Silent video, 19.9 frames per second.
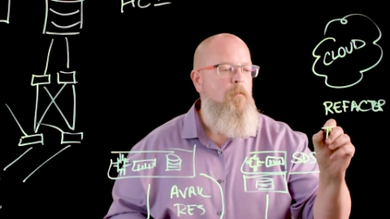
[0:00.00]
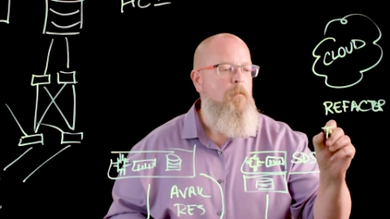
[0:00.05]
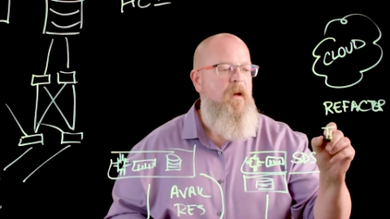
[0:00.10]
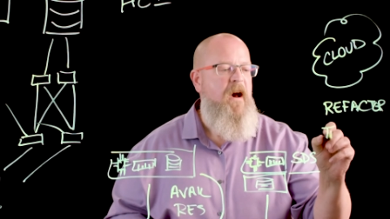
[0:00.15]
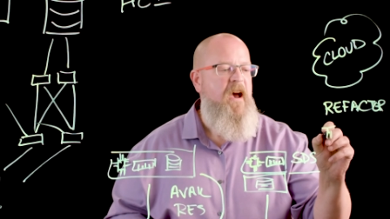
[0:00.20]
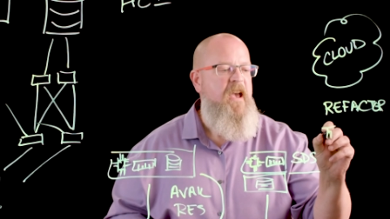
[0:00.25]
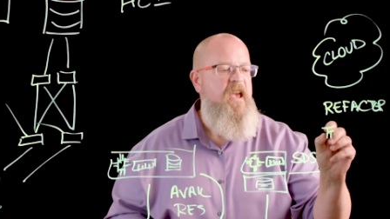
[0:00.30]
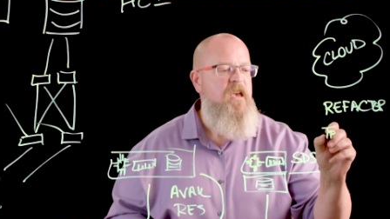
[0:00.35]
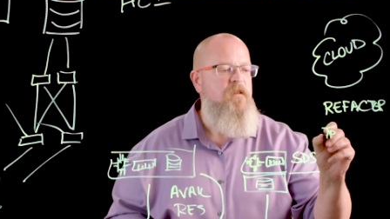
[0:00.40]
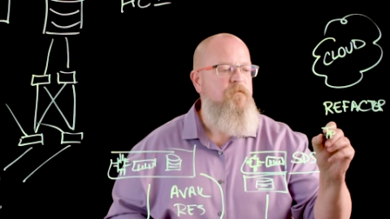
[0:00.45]

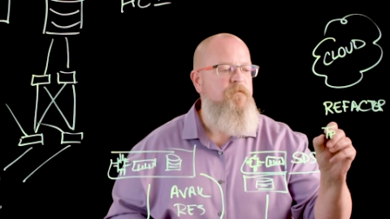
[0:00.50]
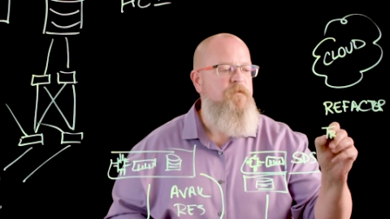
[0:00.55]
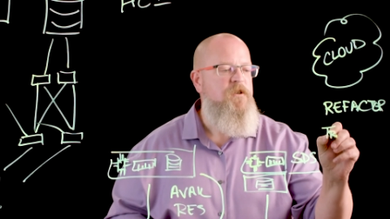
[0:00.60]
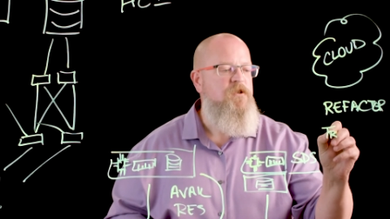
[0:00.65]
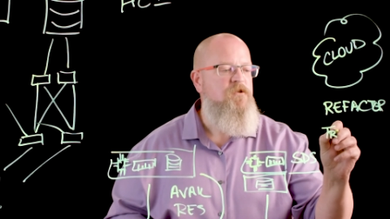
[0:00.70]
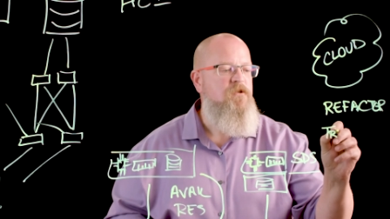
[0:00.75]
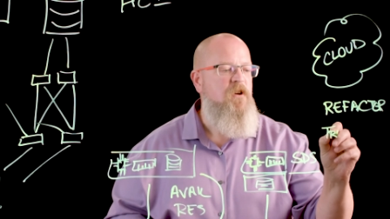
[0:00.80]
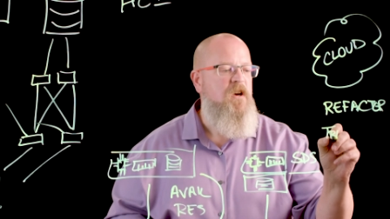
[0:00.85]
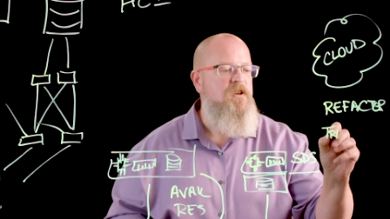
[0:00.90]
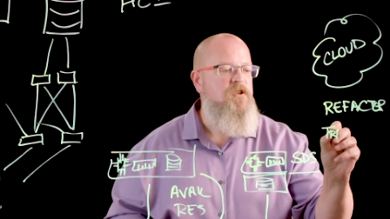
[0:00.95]
my
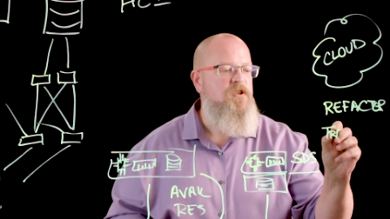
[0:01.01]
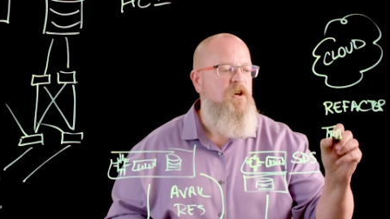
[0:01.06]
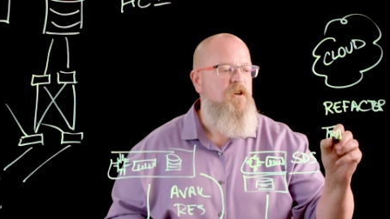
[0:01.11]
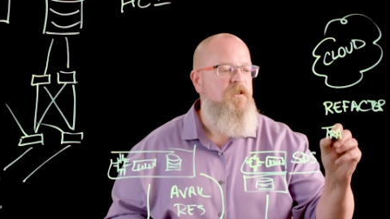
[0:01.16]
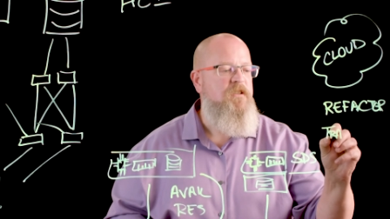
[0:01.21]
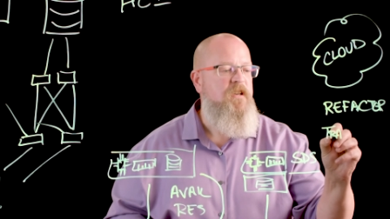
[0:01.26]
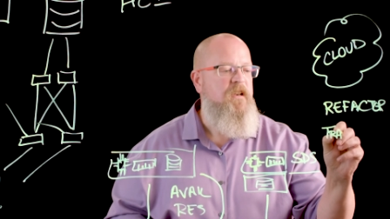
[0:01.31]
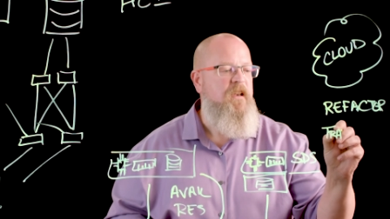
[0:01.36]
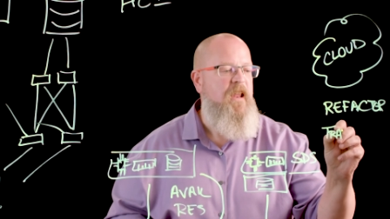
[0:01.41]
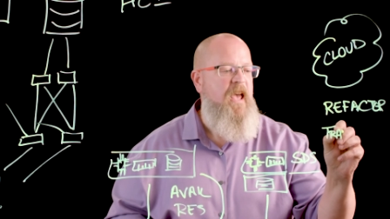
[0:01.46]
infrastructure
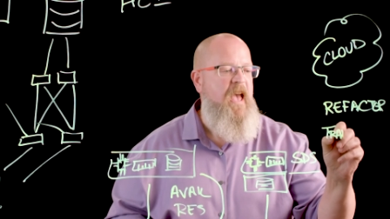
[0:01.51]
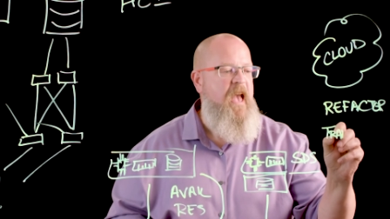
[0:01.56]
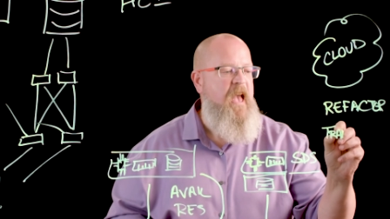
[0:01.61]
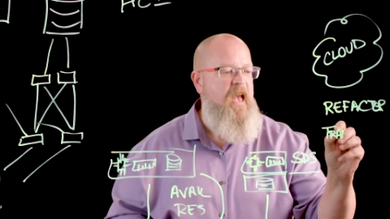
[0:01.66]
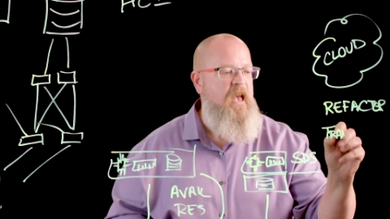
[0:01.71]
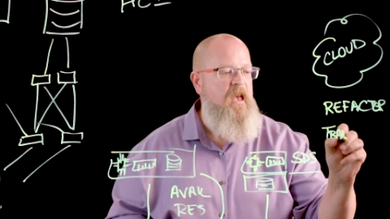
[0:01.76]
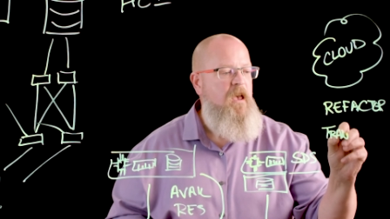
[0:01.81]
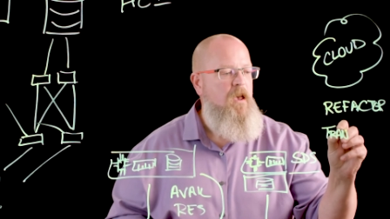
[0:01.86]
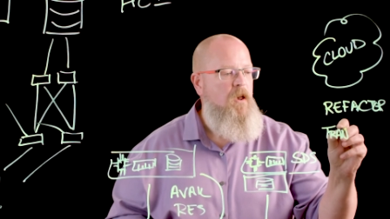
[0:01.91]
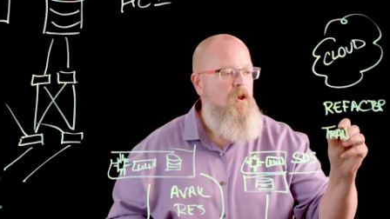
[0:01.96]

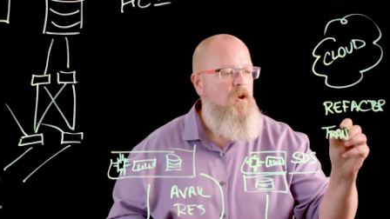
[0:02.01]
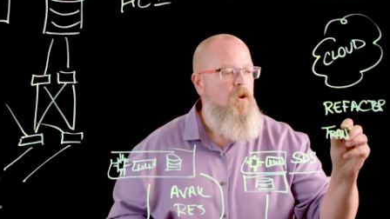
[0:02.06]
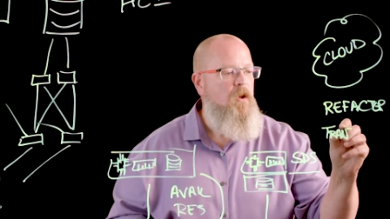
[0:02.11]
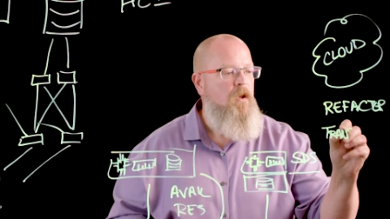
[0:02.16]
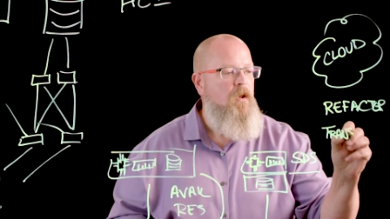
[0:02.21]
today